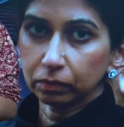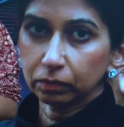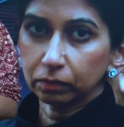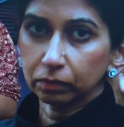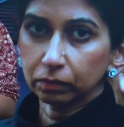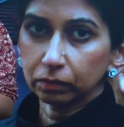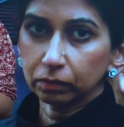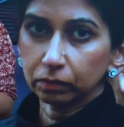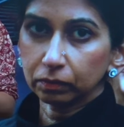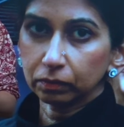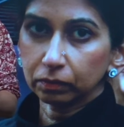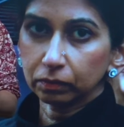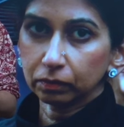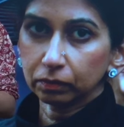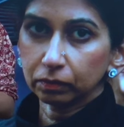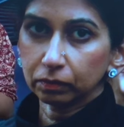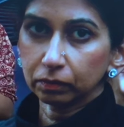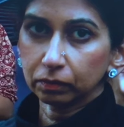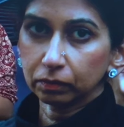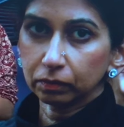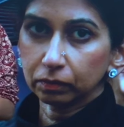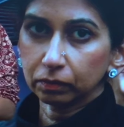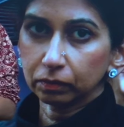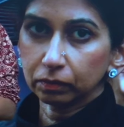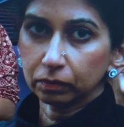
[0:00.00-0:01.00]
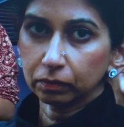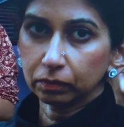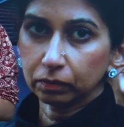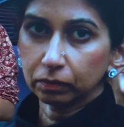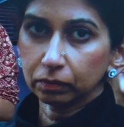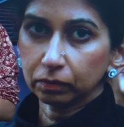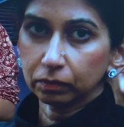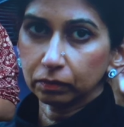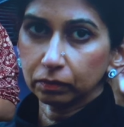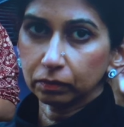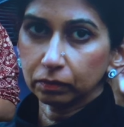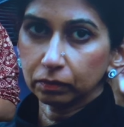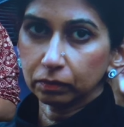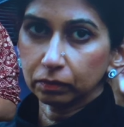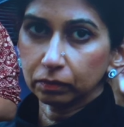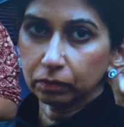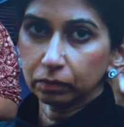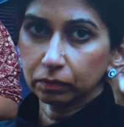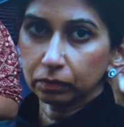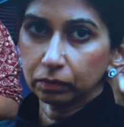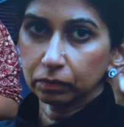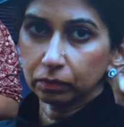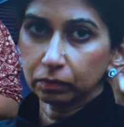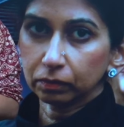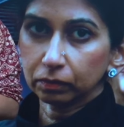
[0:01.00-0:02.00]

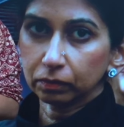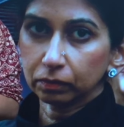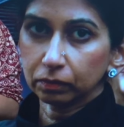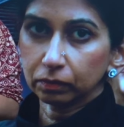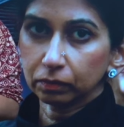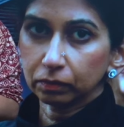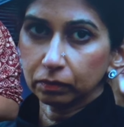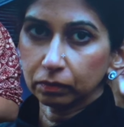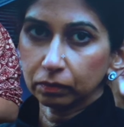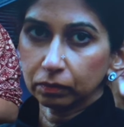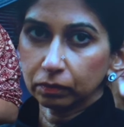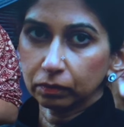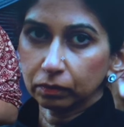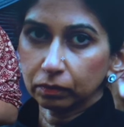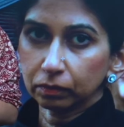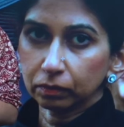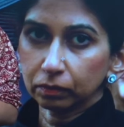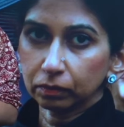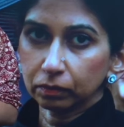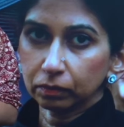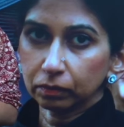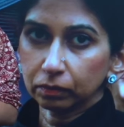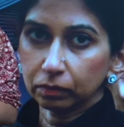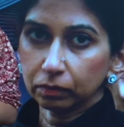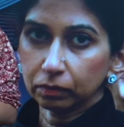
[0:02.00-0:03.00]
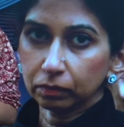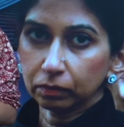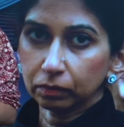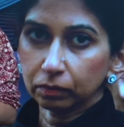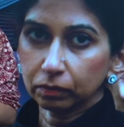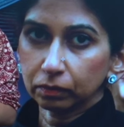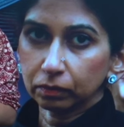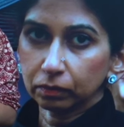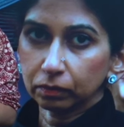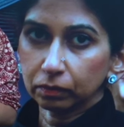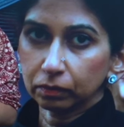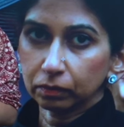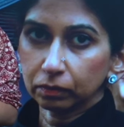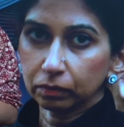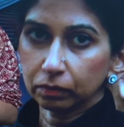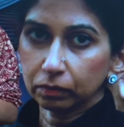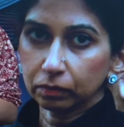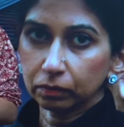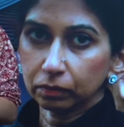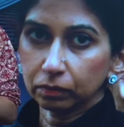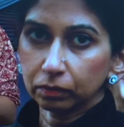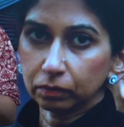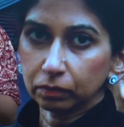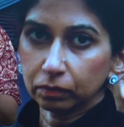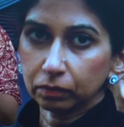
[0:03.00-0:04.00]

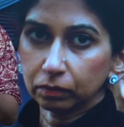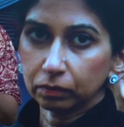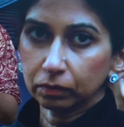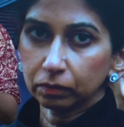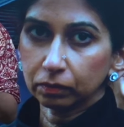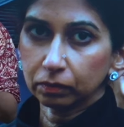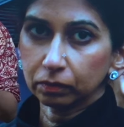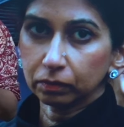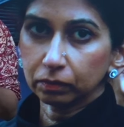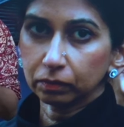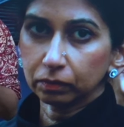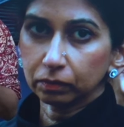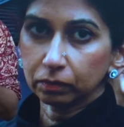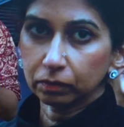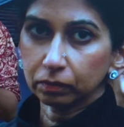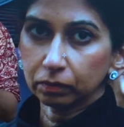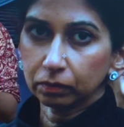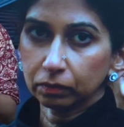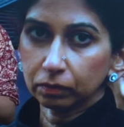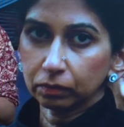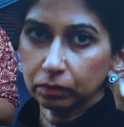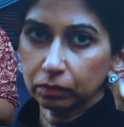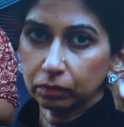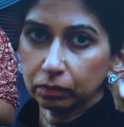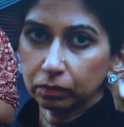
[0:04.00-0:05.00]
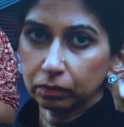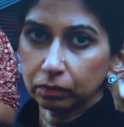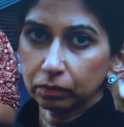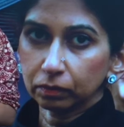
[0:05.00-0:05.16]
The person shown says nothing.